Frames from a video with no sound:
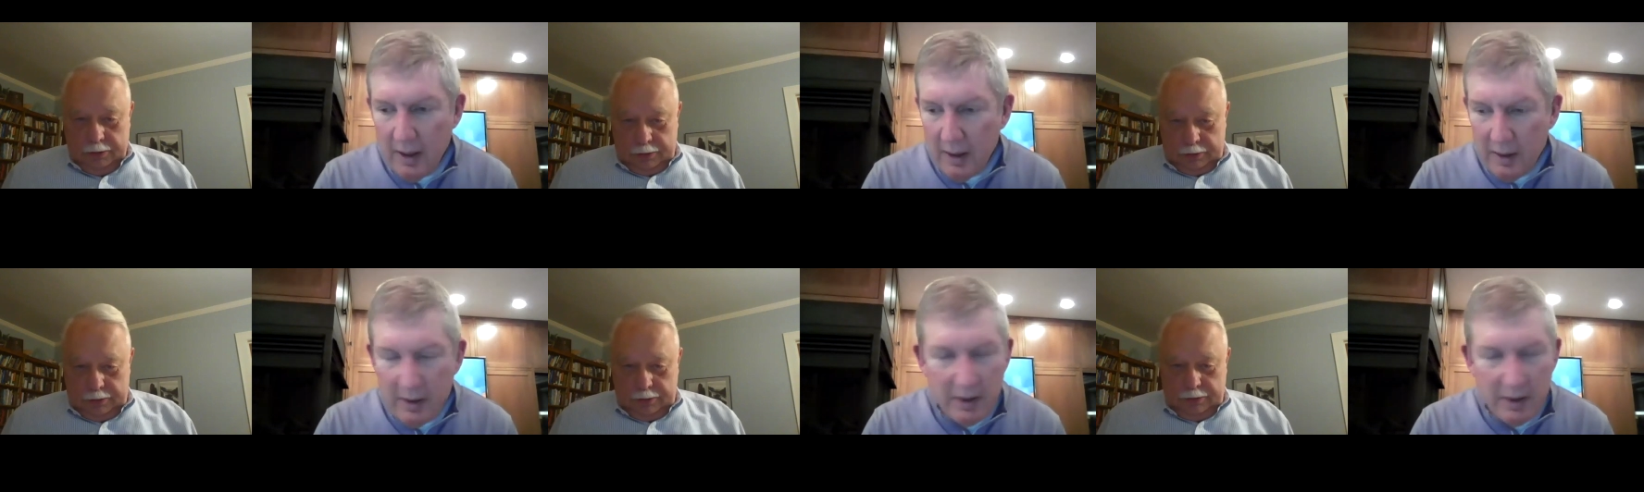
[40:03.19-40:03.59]

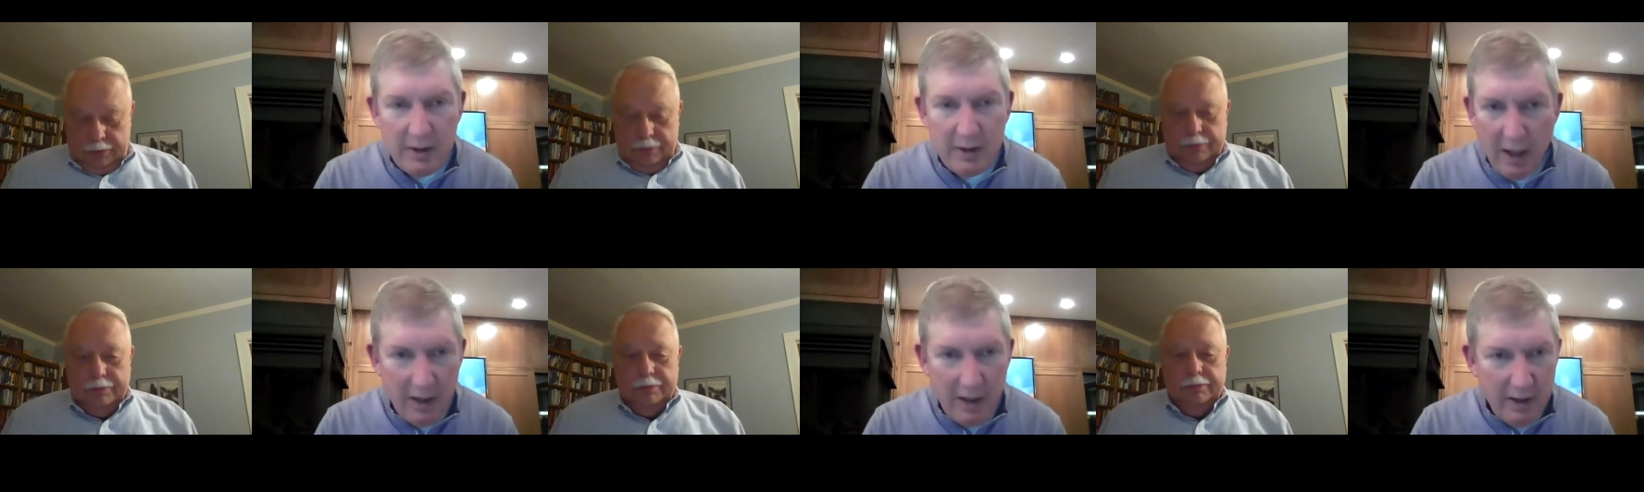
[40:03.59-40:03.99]

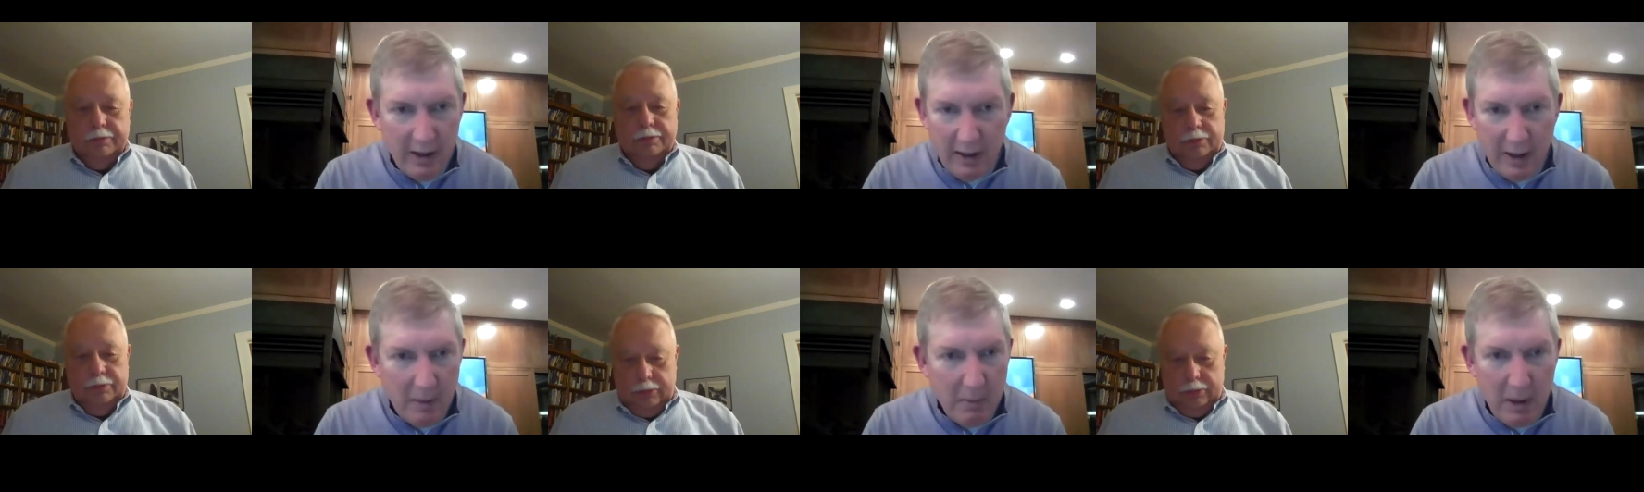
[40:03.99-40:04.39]

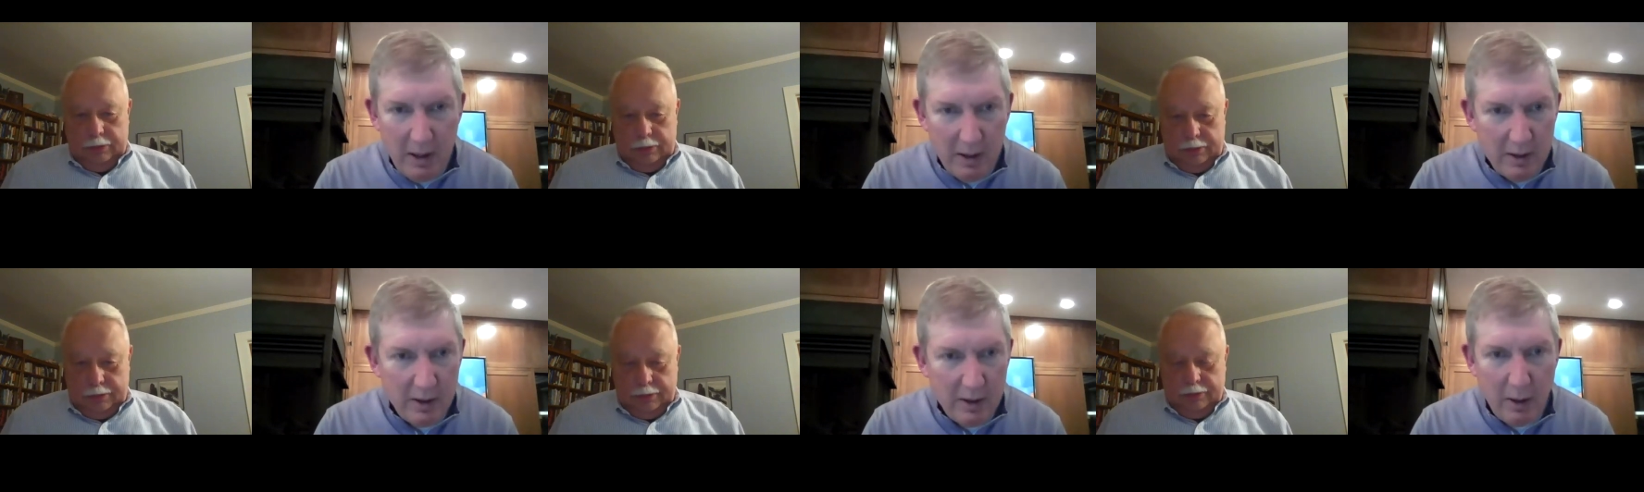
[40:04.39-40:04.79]
Speaker 1: stunning. I mean,
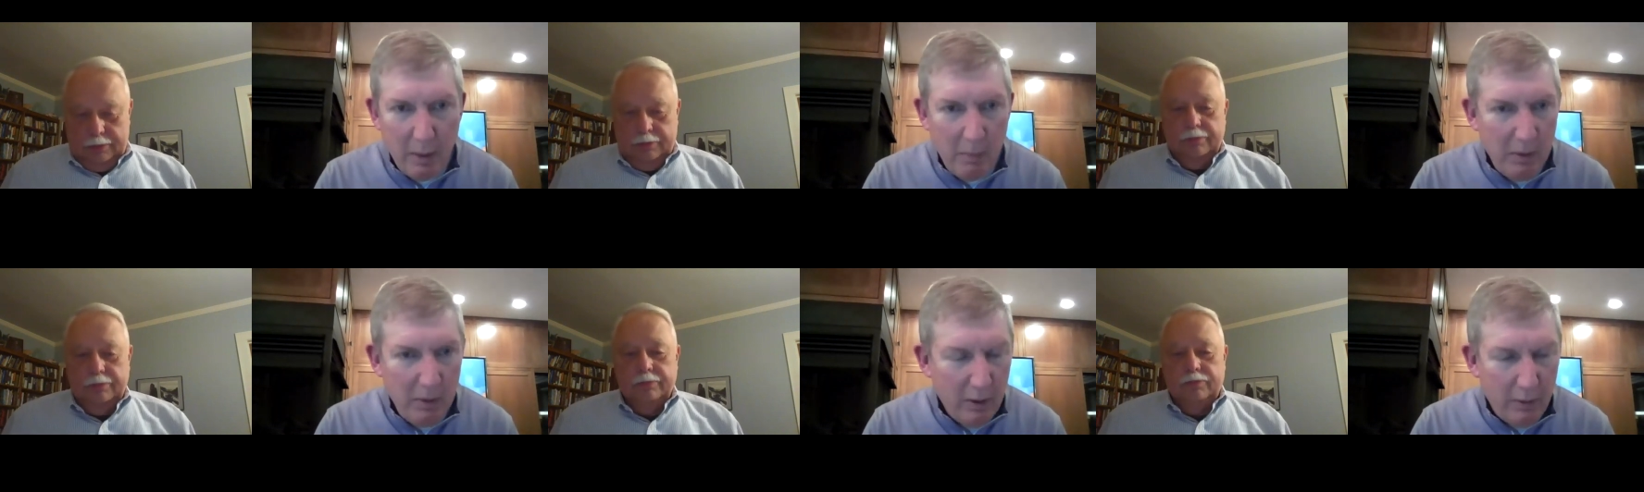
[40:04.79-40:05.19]
it's so
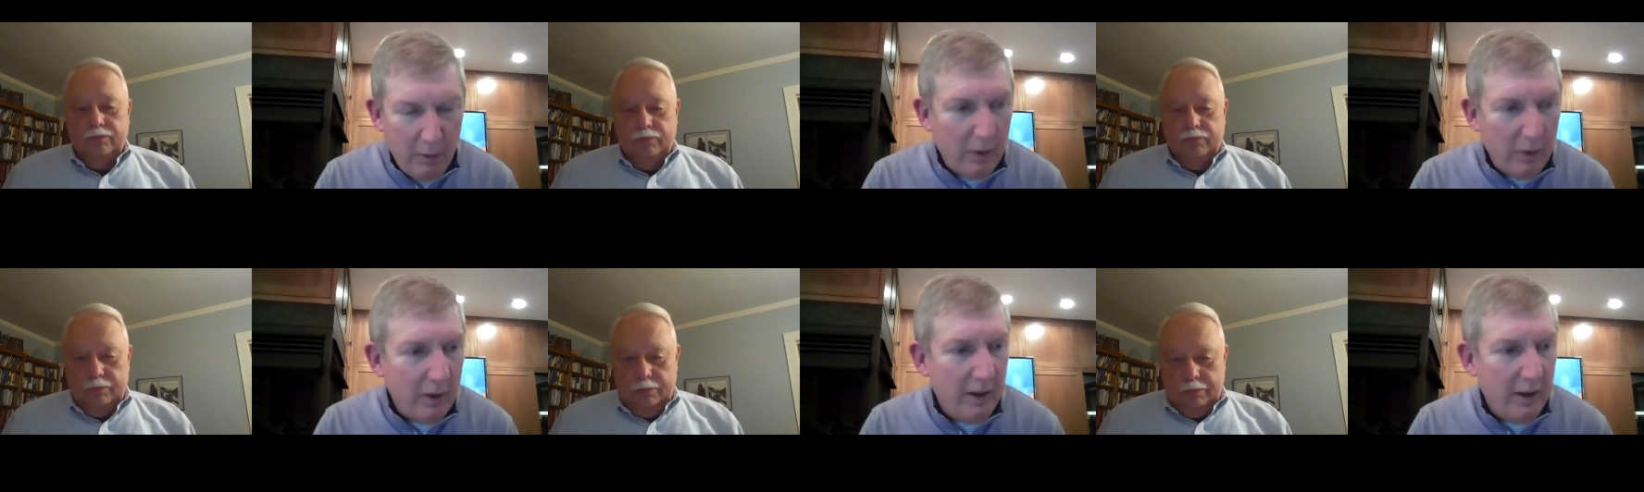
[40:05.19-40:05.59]

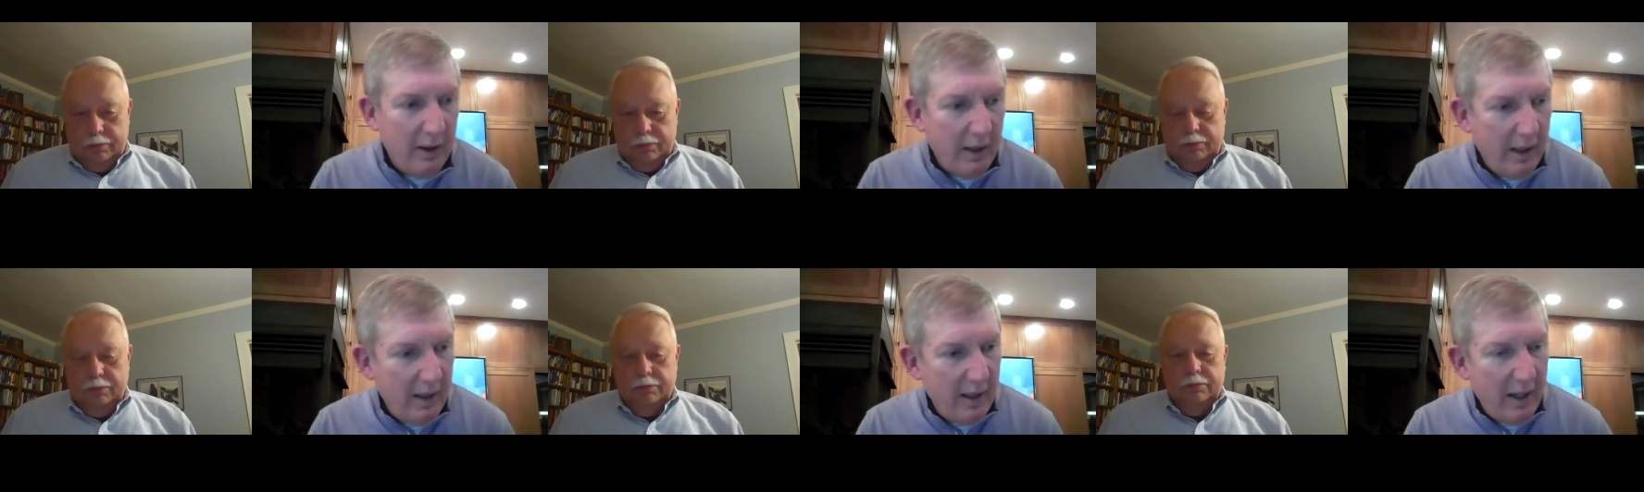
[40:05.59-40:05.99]
beautiful, and,
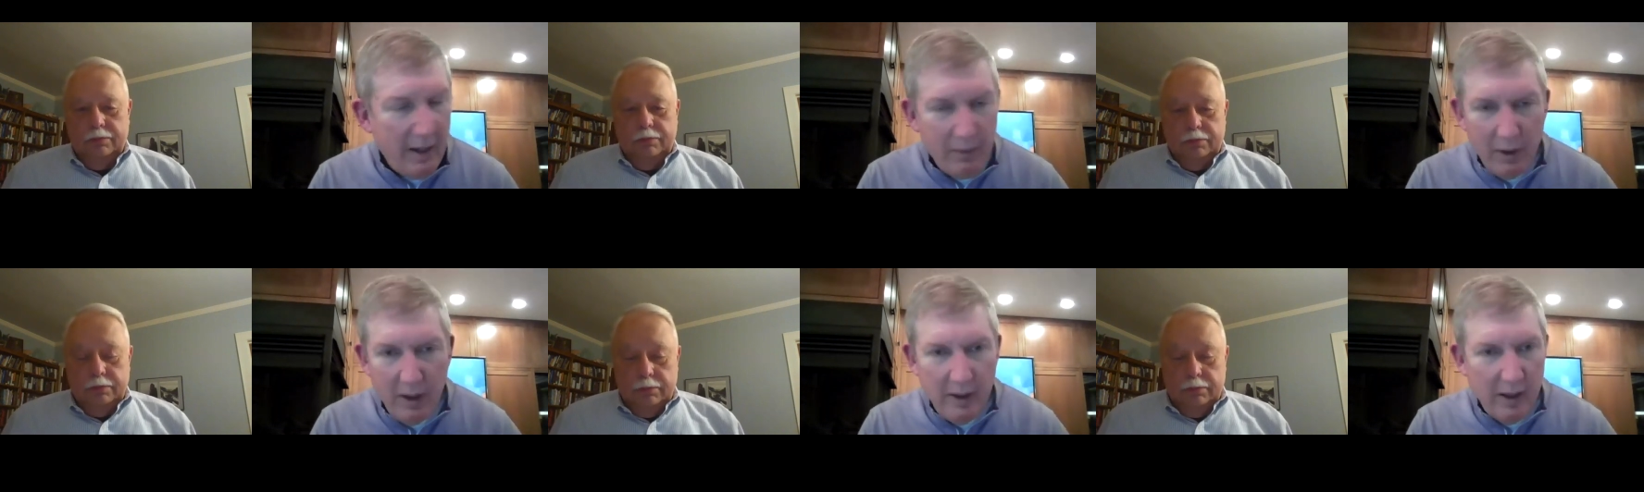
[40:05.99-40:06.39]
and
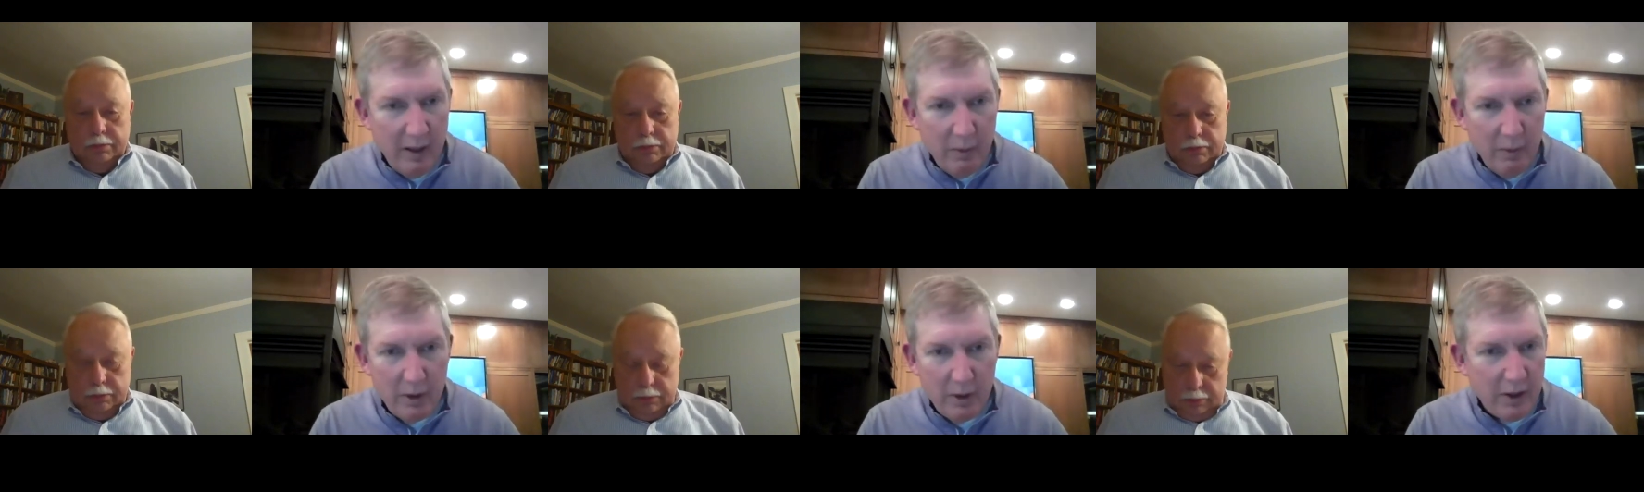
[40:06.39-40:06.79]

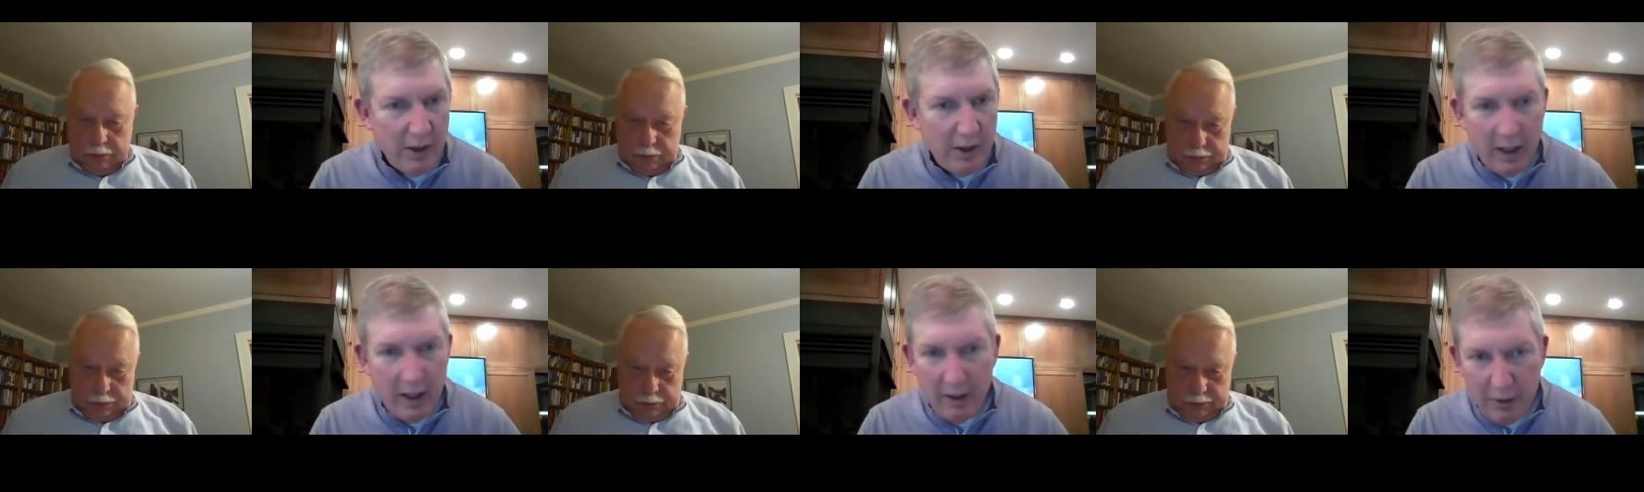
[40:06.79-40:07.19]
everything was
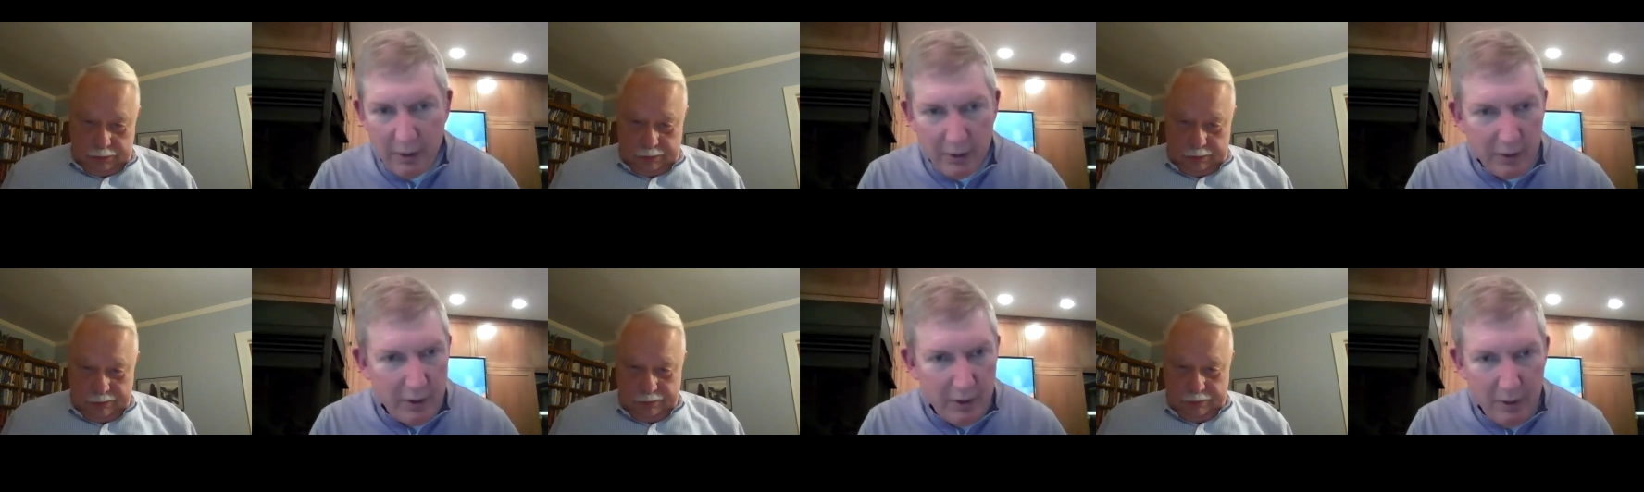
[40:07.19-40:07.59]
thought
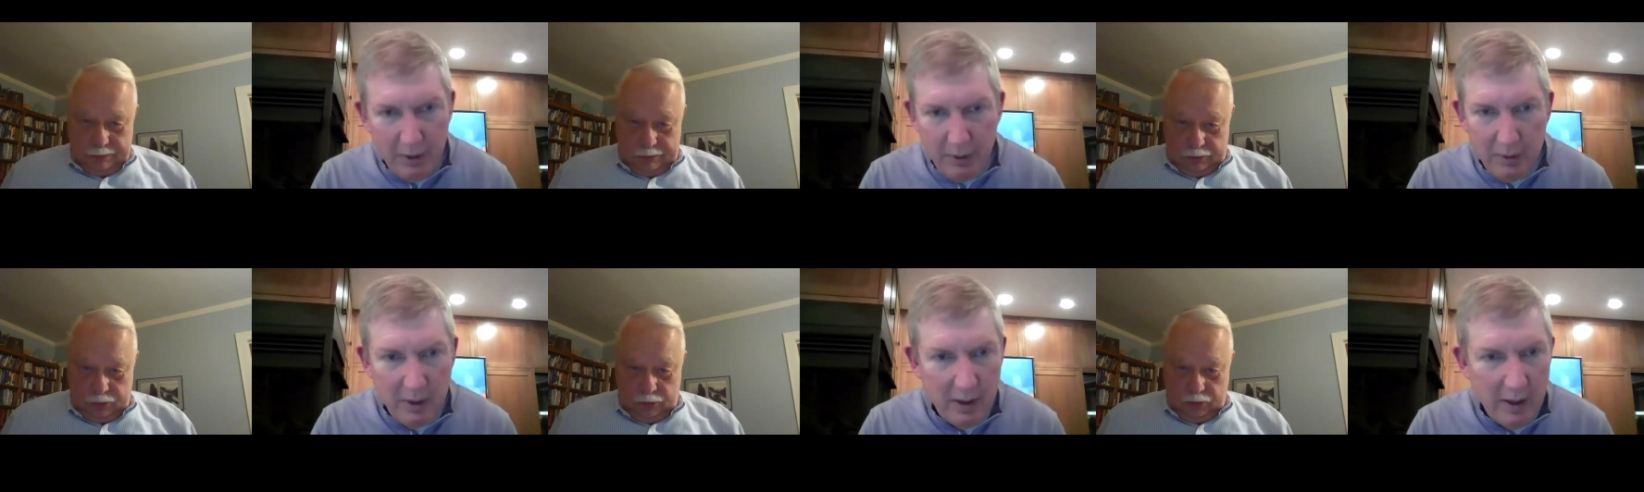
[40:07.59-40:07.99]

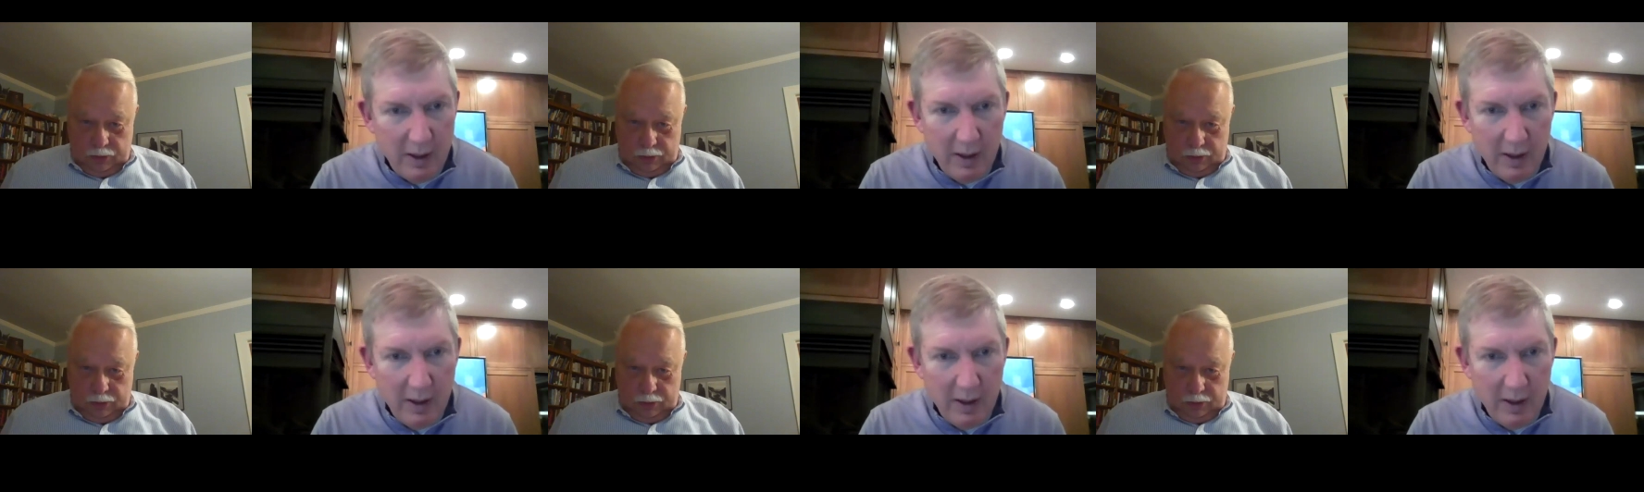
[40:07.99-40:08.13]
through.